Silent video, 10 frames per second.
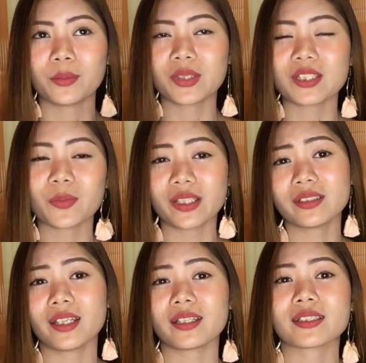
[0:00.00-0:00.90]
Miss
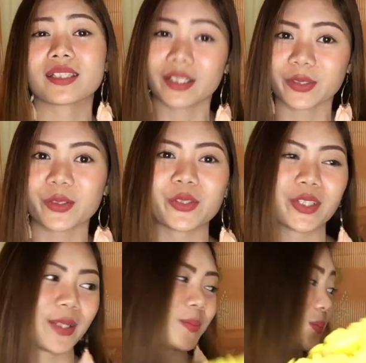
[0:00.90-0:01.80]
Medtech second runner-up.